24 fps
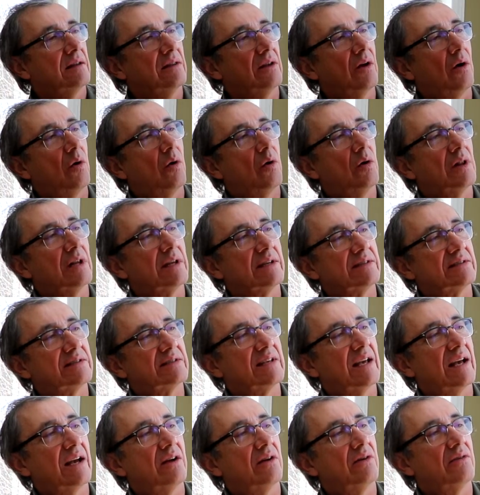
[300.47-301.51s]
The hole
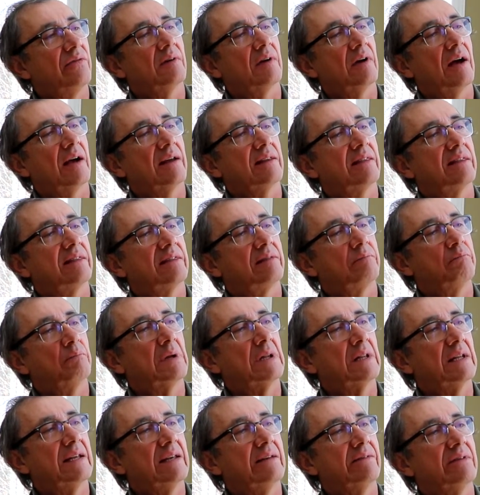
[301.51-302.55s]
itself, I
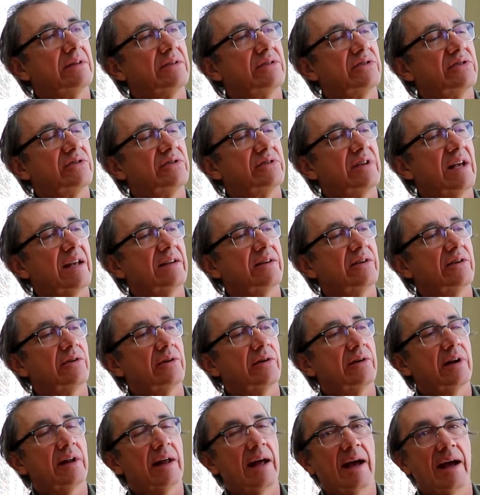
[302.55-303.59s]
believe, is
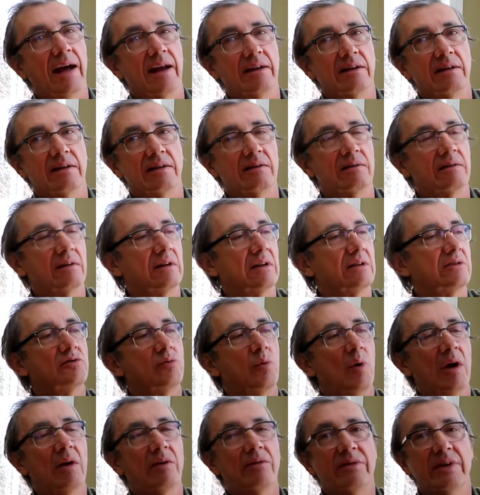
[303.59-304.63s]
centered at the
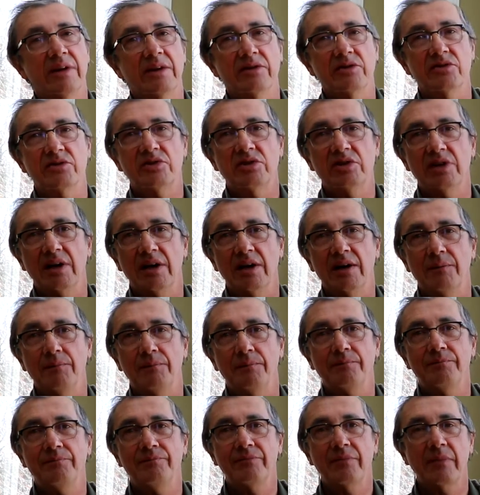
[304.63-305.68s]
12 inch
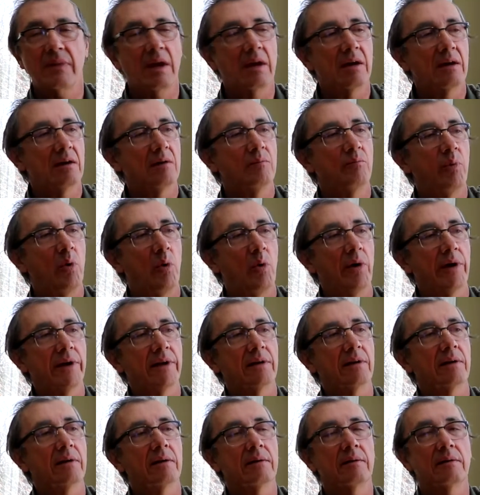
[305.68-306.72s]

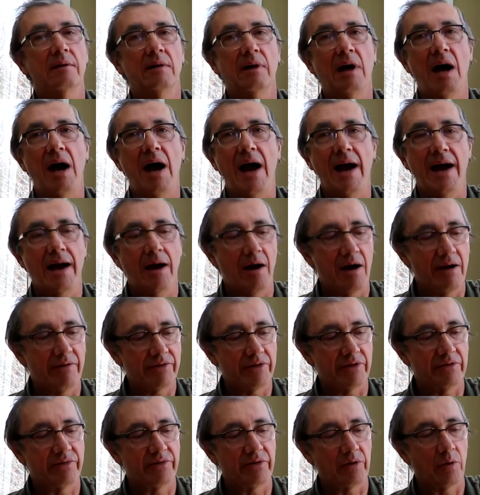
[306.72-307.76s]
point high off
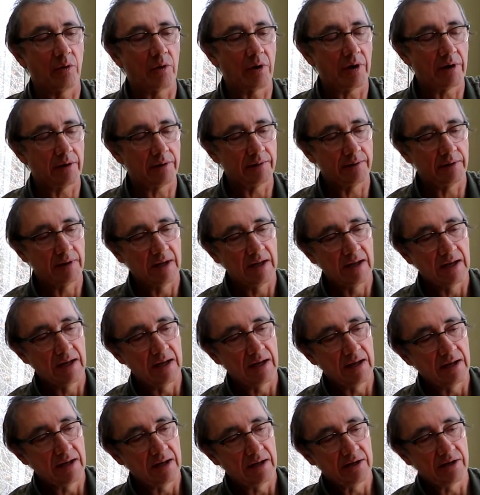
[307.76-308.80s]
the floor.
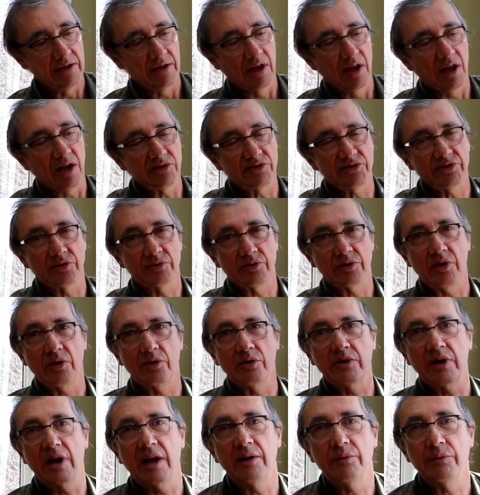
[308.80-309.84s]
You'll also
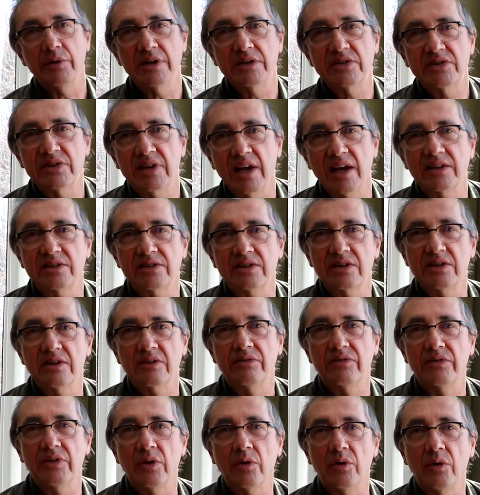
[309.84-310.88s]
note I recessed the
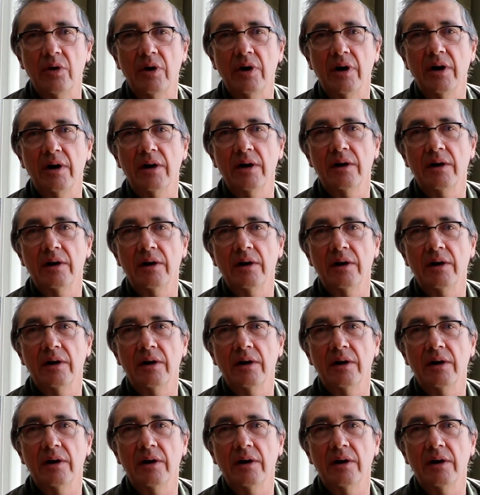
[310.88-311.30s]
floor